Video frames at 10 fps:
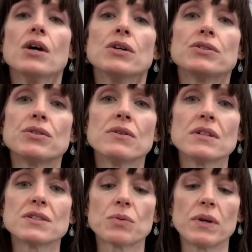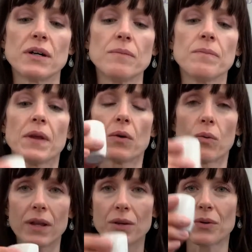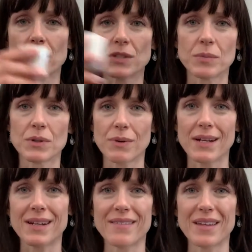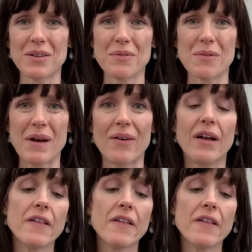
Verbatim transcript: Students will weigh the crucible, write down the amount,